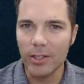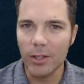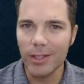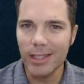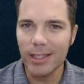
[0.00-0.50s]

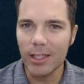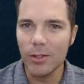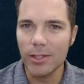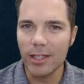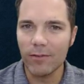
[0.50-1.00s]
So this is
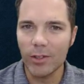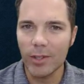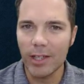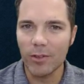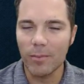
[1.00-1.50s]
Acoustic
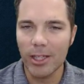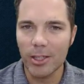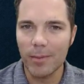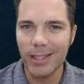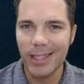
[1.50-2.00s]
Fluid Level
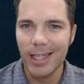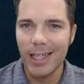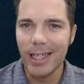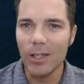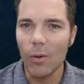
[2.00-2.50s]
Measurements
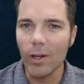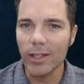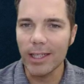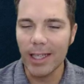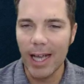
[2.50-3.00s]
in
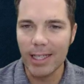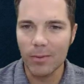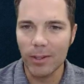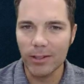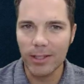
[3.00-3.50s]
Oil and
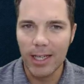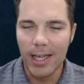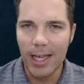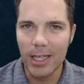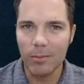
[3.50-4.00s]
Gas Wells
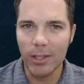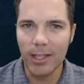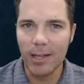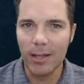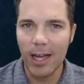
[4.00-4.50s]

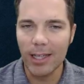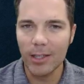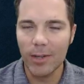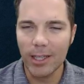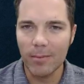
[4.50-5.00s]
Handbook. I
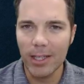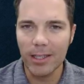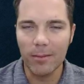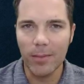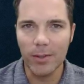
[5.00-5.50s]
highly
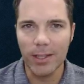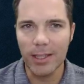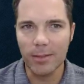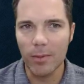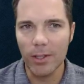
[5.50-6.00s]
recommend both of
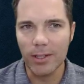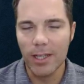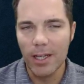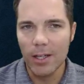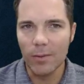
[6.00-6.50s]
these books
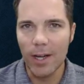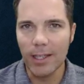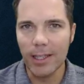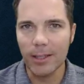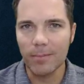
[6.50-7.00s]

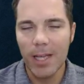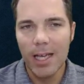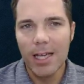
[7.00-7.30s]
right here.